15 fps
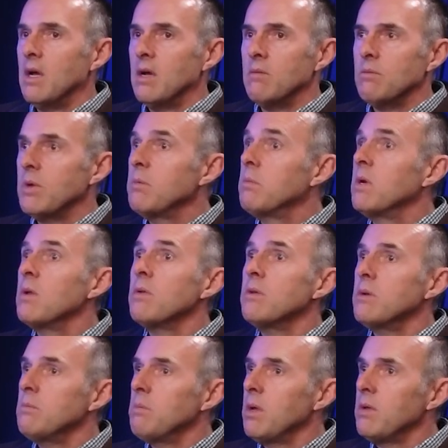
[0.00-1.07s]
We will
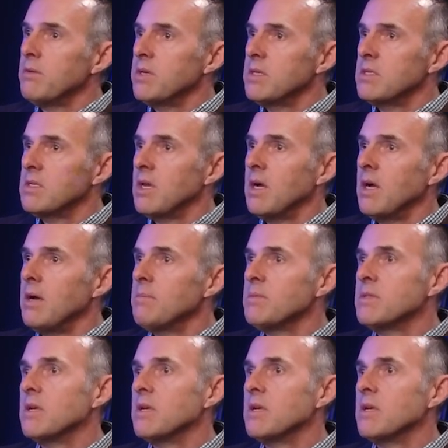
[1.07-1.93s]
do multi-stop.